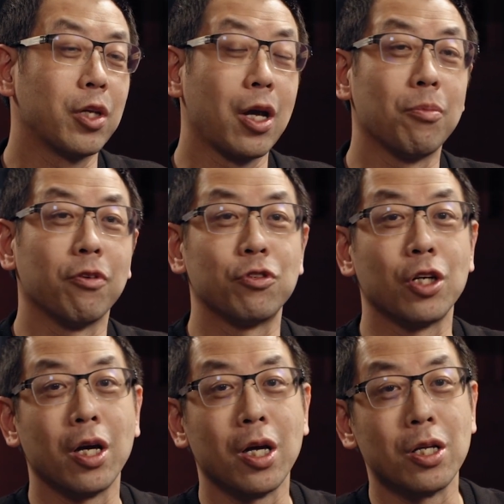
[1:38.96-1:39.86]
game of
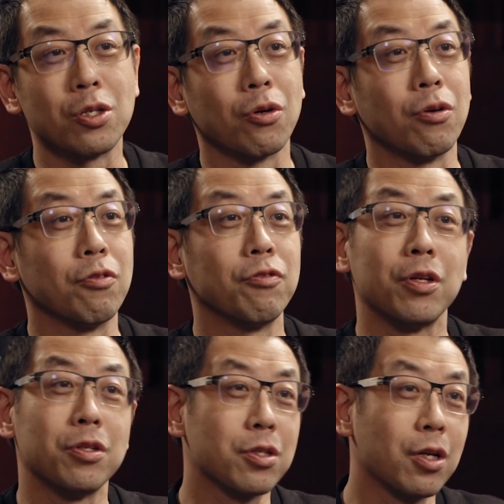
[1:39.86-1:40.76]
chance or
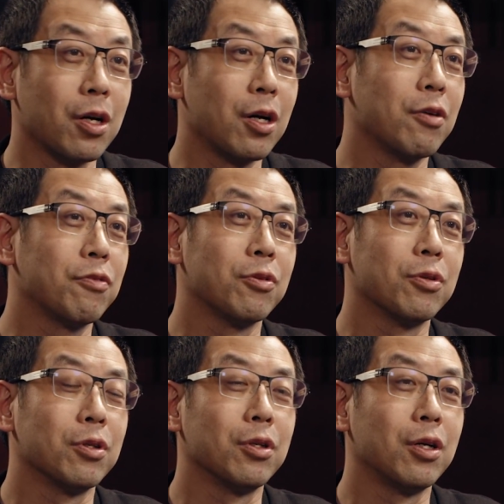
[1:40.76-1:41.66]
fun stuff
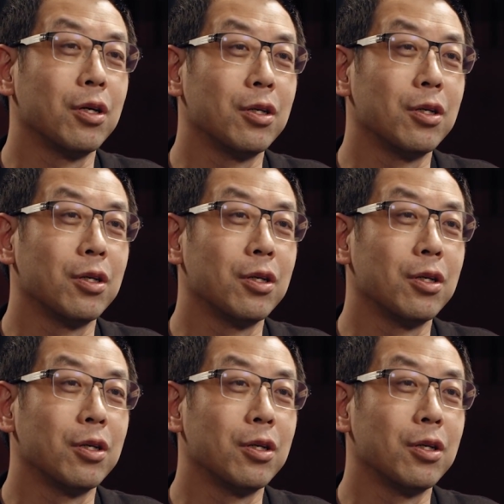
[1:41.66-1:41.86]
or